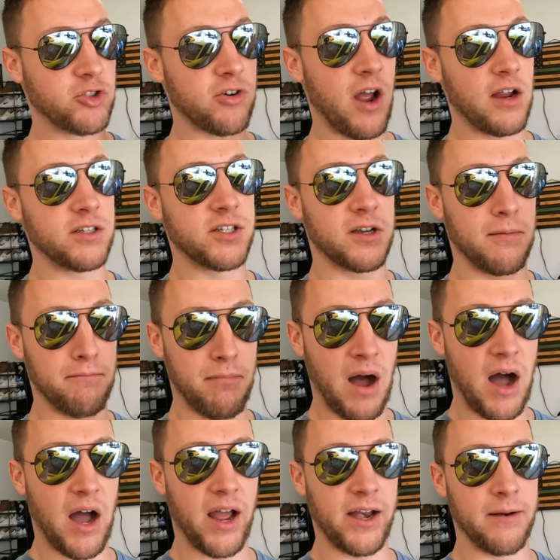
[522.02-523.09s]
was trying to
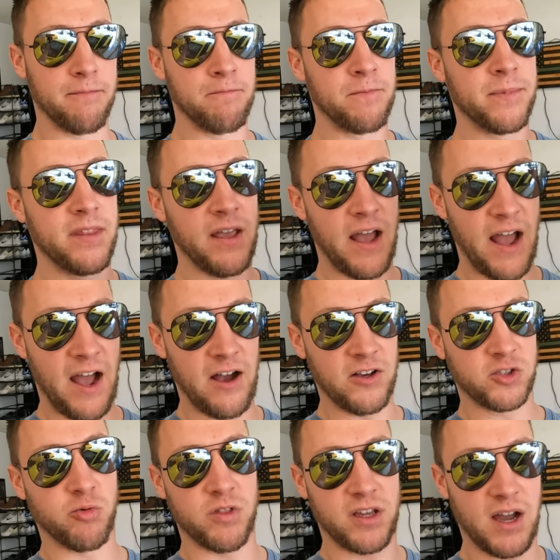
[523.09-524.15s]
combine
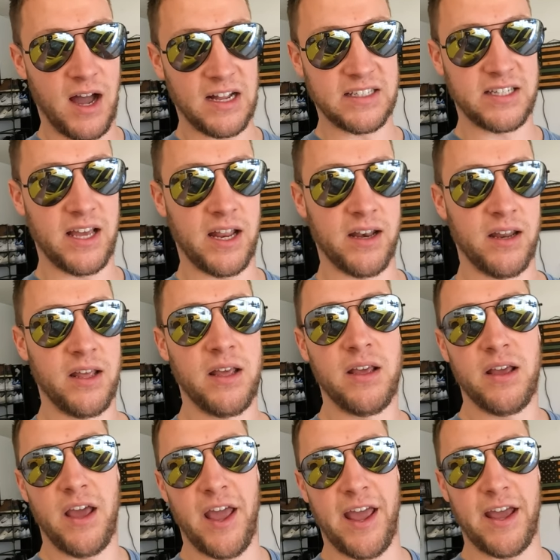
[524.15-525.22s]
house with content.
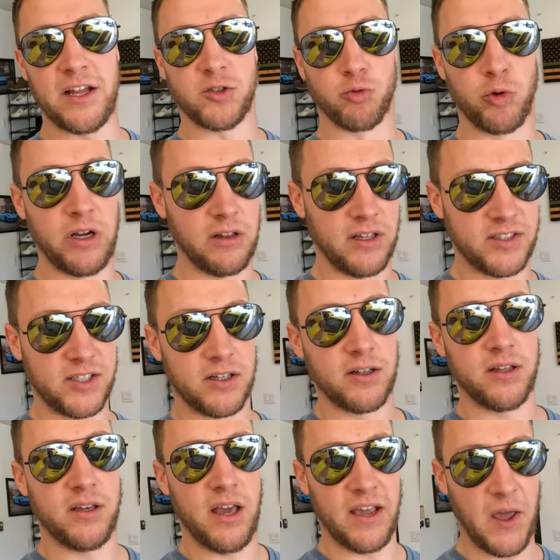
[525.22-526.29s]
And
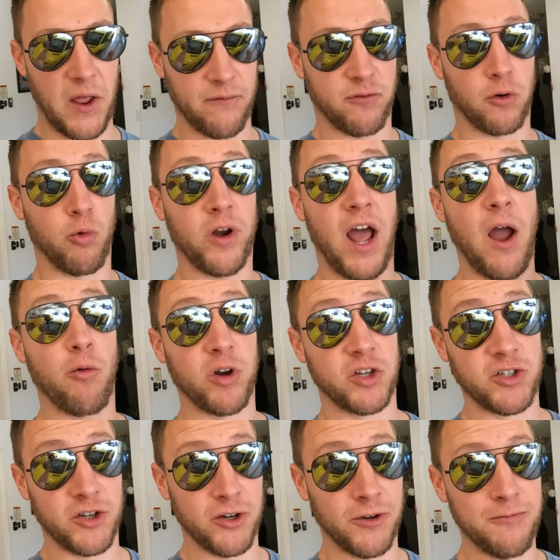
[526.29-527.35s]
realistically, again, for what I want to
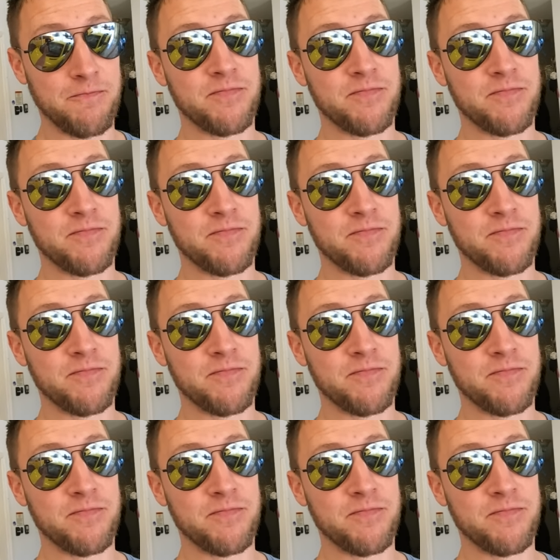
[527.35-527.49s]
do,